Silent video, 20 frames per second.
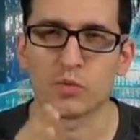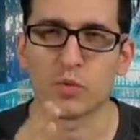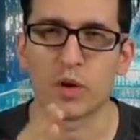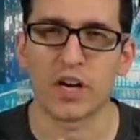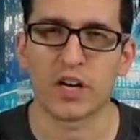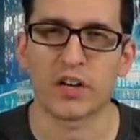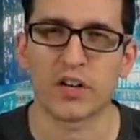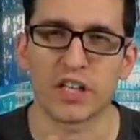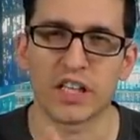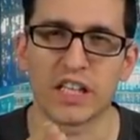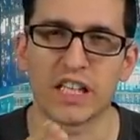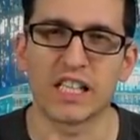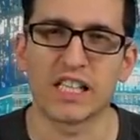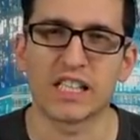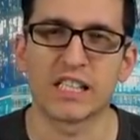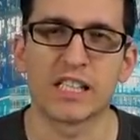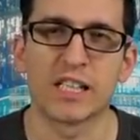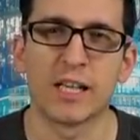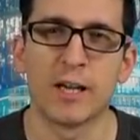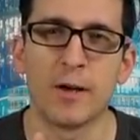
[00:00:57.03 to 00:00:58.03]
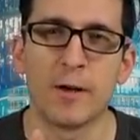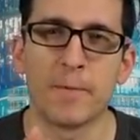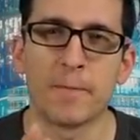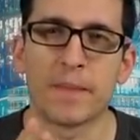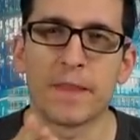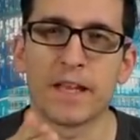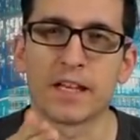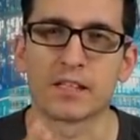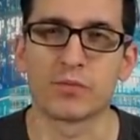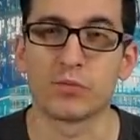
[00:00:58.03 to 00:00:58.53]
Where is
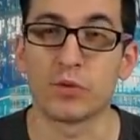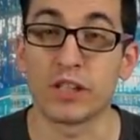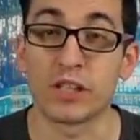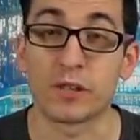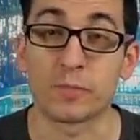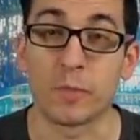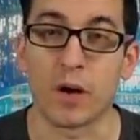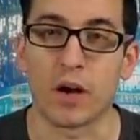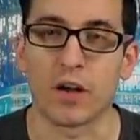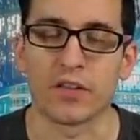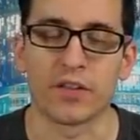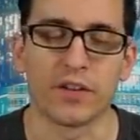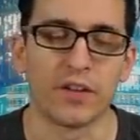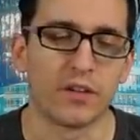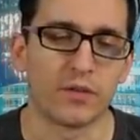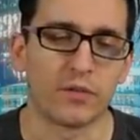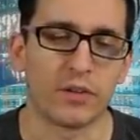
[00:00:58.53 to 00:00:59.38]
the sweet spot?